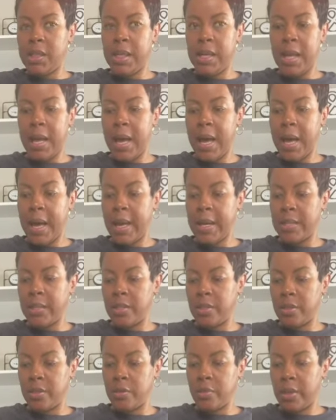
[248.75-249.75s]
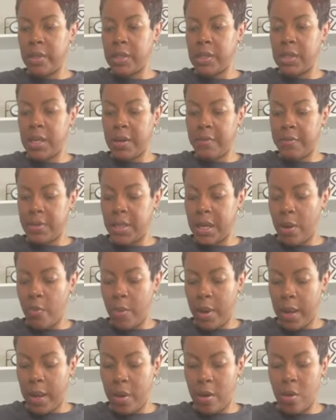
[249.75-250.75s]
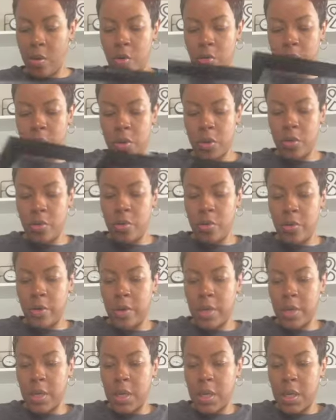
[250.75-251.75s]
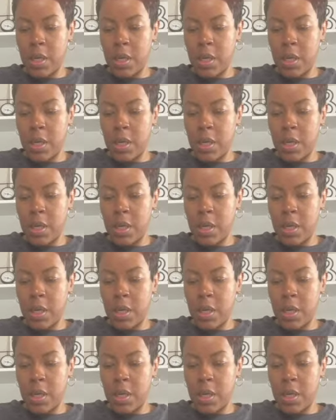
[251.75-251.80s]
say hi to the Grace Life DIY Home Decor